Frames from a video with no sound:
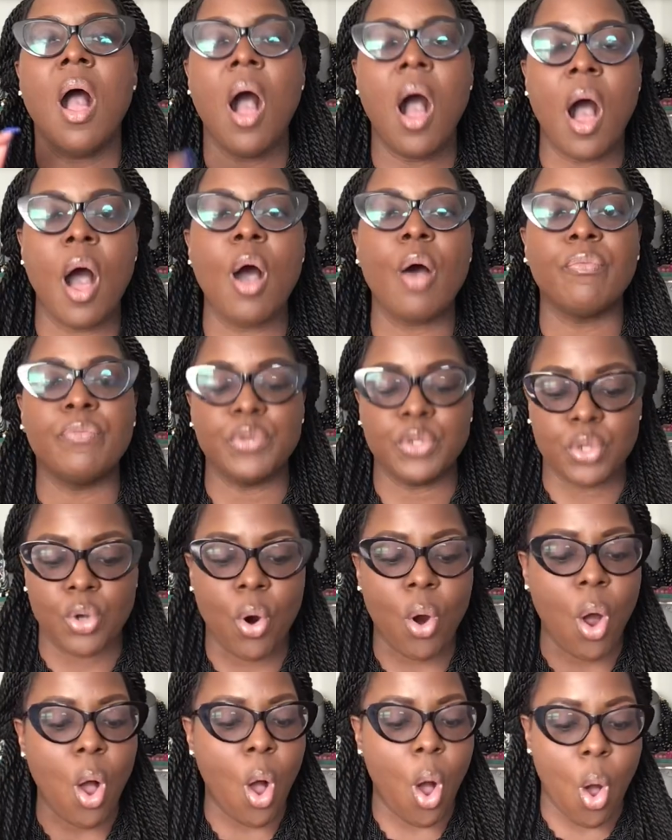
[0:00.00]
of
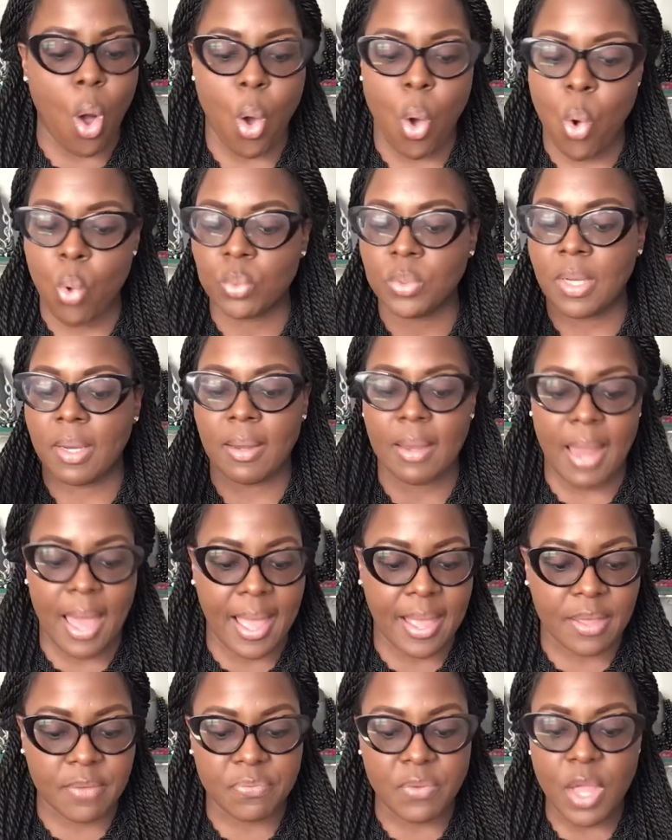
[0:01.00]
your own
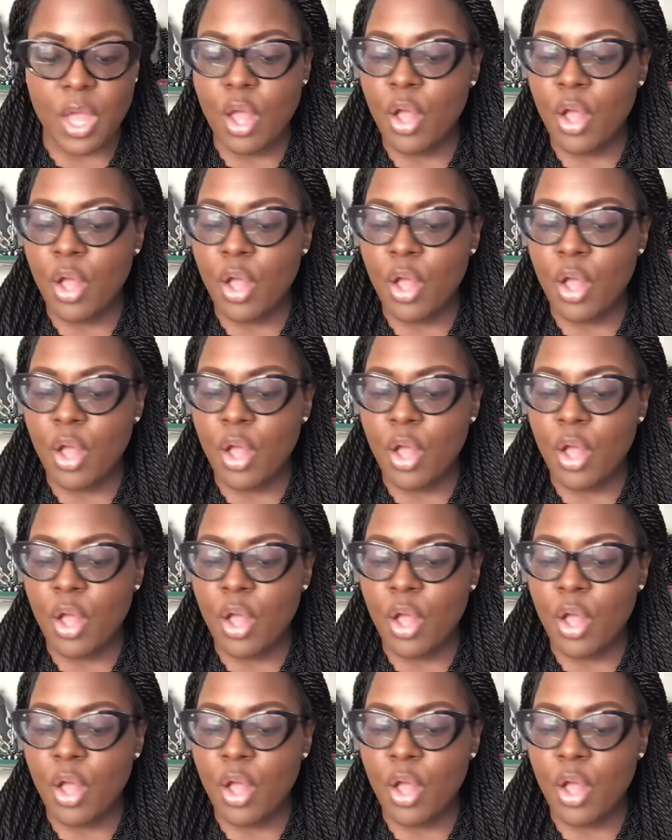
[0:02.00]
life.